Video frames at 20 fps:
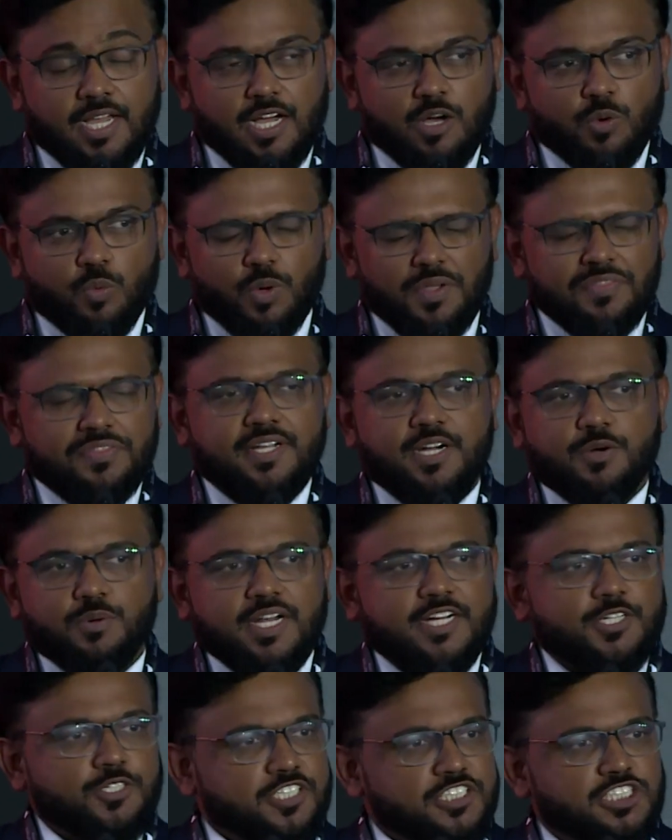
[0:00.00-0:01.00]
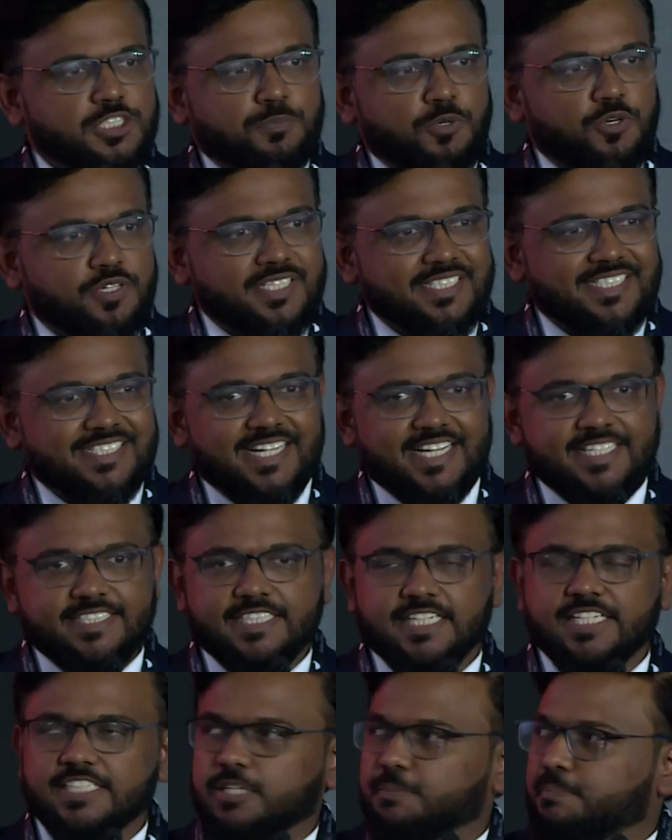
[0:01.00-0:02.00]
One thing I would like to touch upon is that
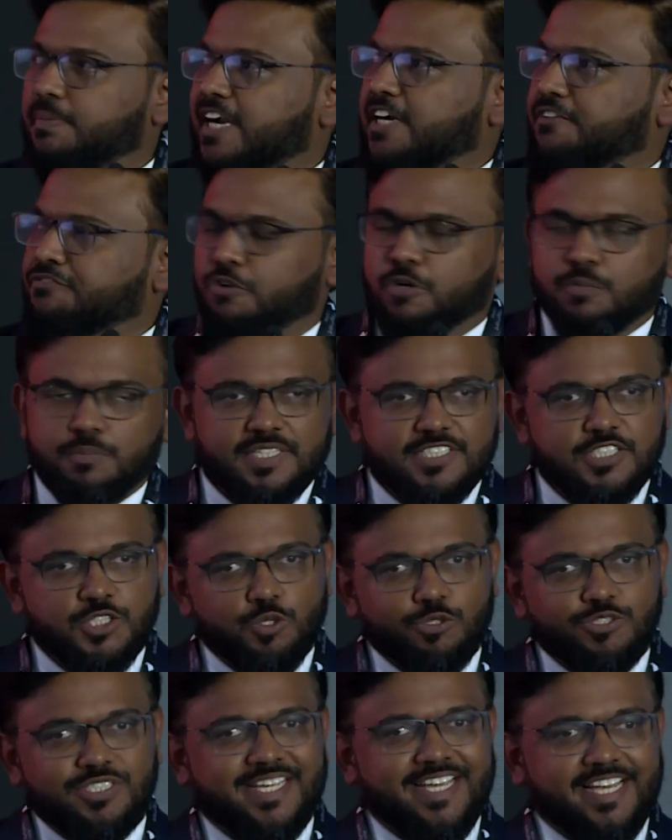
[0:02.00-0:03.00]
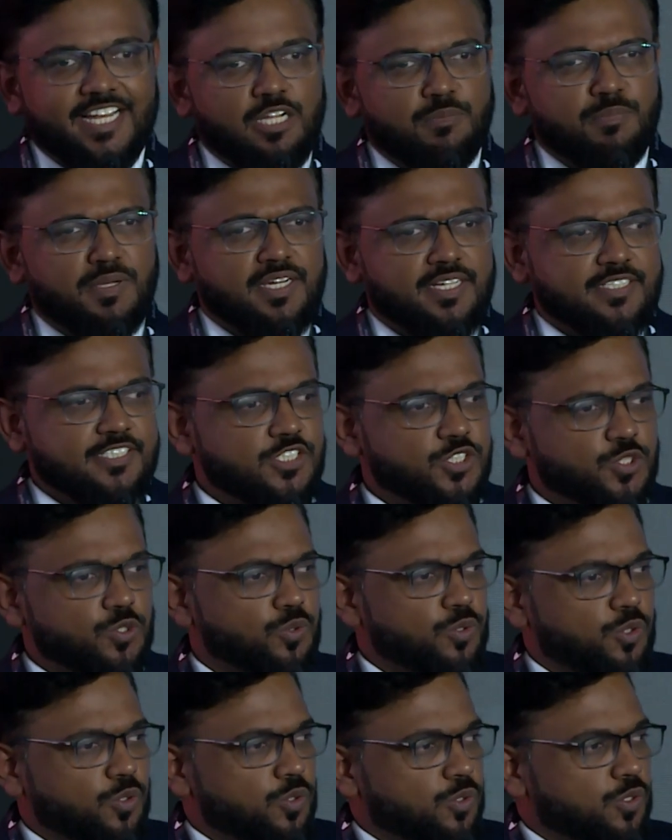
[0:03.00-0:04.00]
the platform is so scalable and
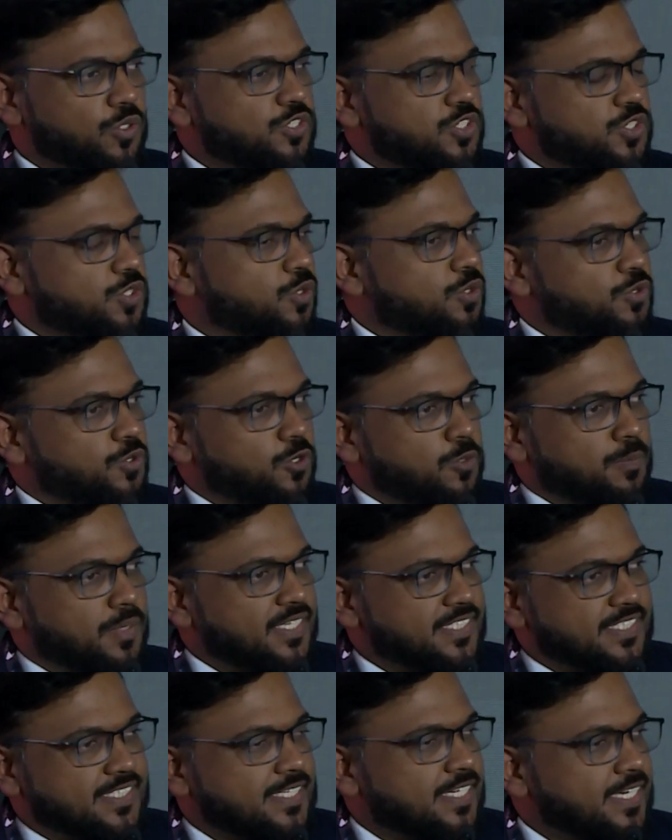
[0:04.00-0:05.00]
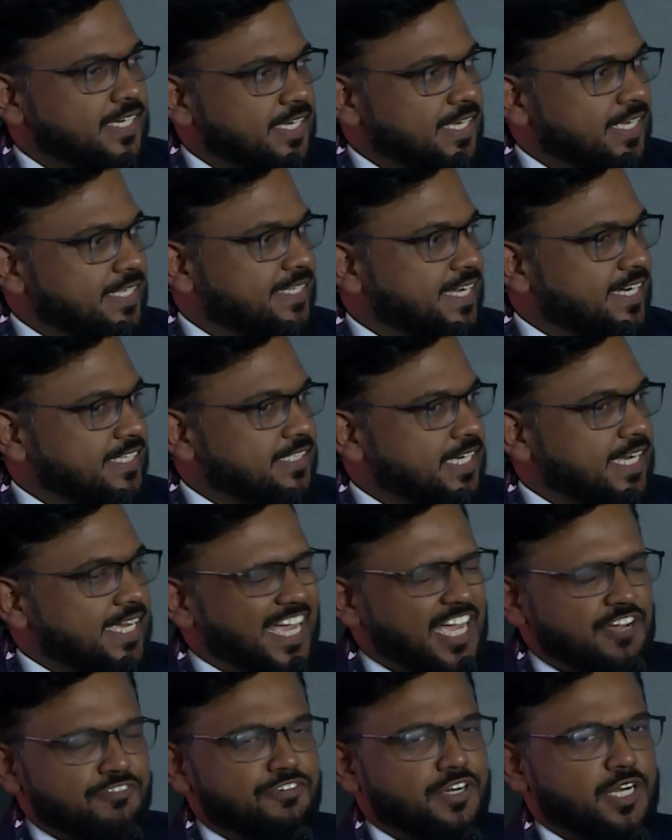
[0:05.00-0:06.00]
so robust that
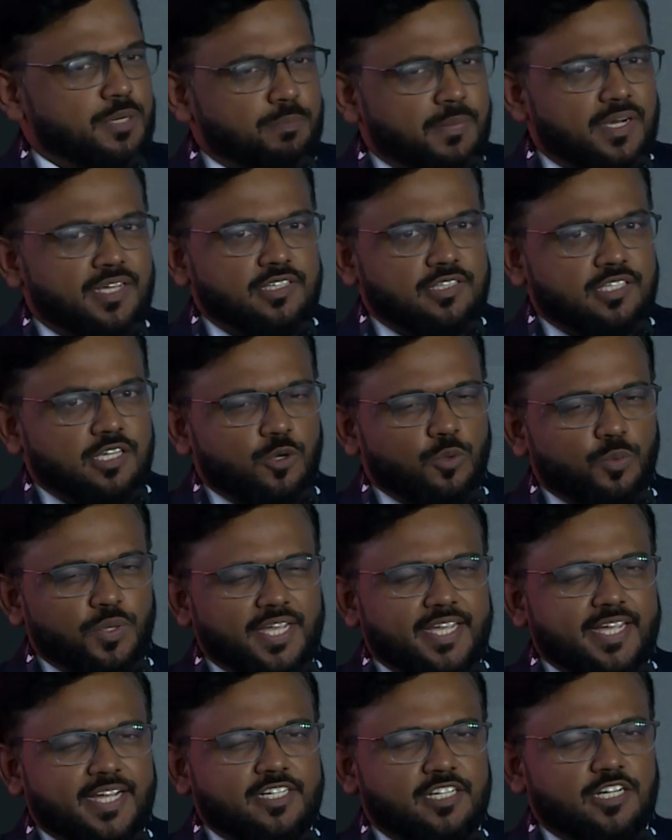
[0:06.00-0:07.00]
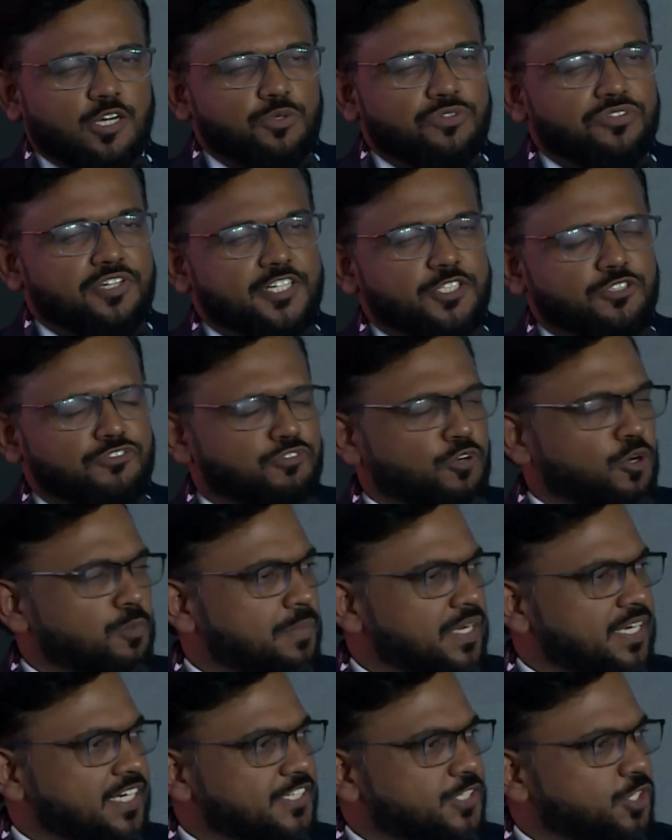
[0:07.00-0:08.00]
every month we get around $3 to $4
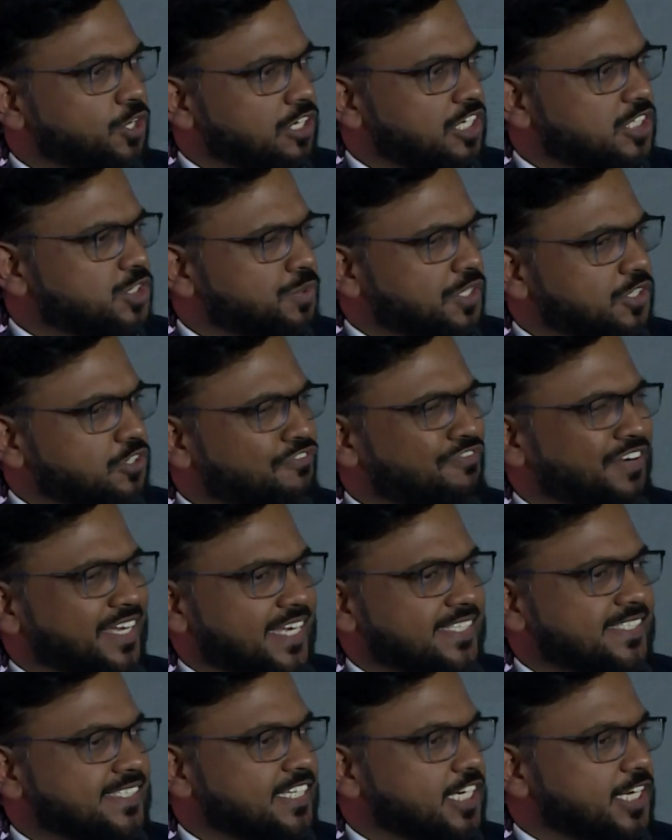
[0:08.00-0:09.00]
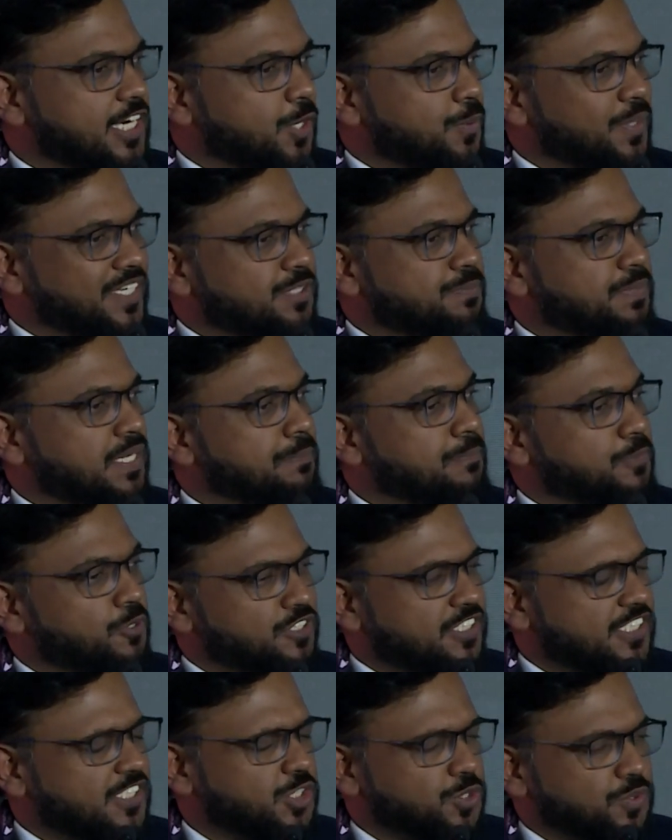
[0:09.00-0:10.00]
billion worth of financing requests being
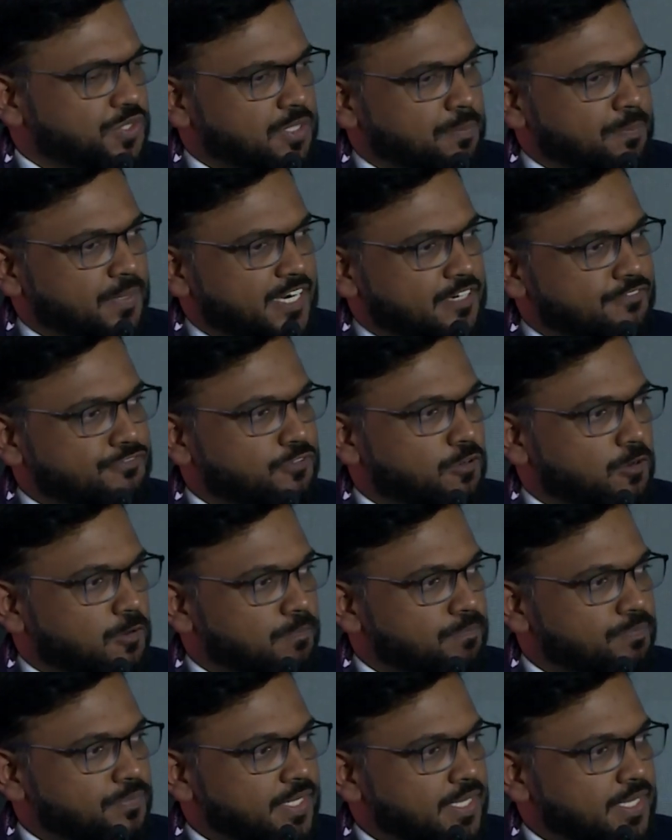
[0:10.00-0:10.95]
processed over the platform.